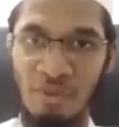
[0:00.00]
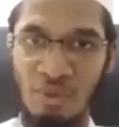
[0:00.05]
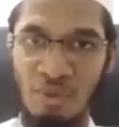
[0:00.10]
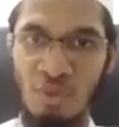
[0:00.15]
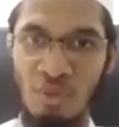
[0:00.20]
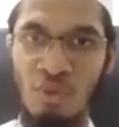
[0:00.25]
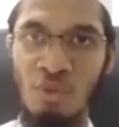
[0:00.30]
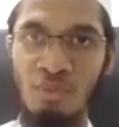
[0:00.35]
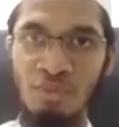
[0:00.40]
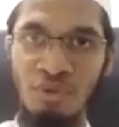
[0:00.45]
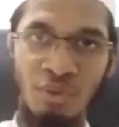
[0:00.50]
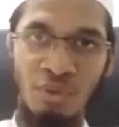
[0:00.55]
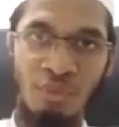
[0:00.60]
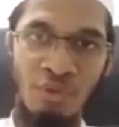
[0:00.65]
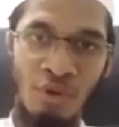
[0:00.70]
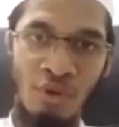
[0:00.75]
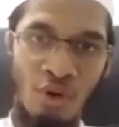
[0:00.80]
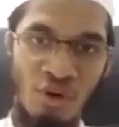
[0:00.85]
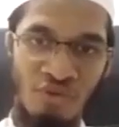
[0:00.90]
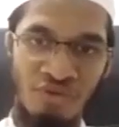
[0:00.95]
Whom should
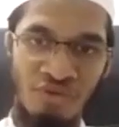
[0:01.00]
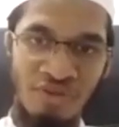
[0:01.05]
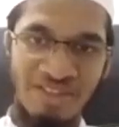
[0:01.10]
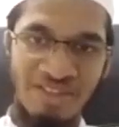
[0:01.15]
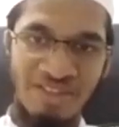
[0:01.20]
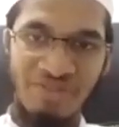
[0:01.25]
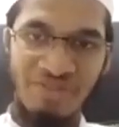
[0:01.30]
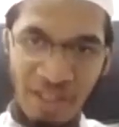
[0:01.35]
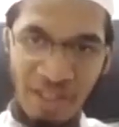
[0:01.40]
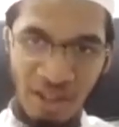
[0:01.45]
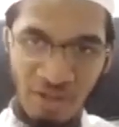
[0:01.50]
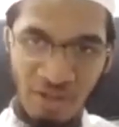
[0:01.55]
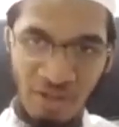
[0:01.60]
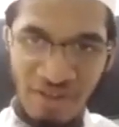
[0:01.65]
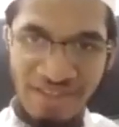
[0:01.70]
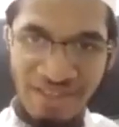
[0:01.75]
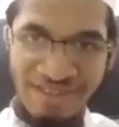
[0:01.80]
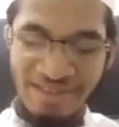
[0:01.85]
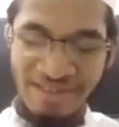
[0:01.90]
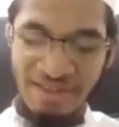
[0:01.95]
we offer the
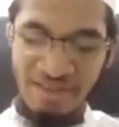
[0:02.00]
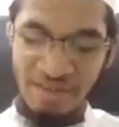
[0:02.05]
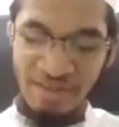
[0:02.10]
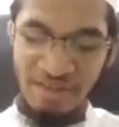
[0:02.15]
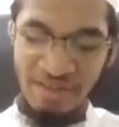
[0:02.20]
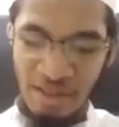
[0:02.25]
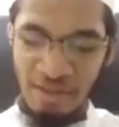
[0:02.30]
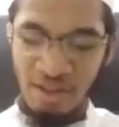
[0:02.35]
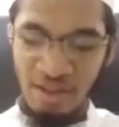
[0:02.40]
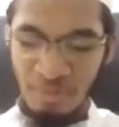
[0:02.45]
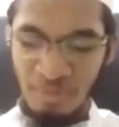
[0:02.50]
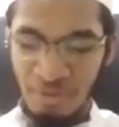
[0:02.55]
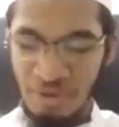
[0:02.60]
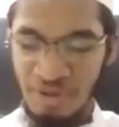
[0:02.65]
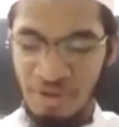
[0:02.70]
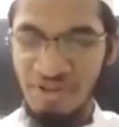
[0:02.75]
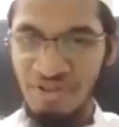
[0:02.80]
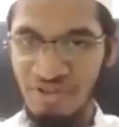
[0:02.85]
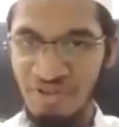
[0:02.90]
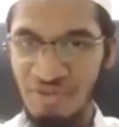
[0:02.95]
sacrifices and the
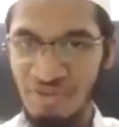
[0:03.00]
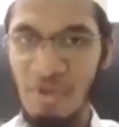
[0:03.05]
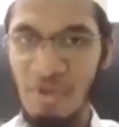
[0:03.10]
prayers?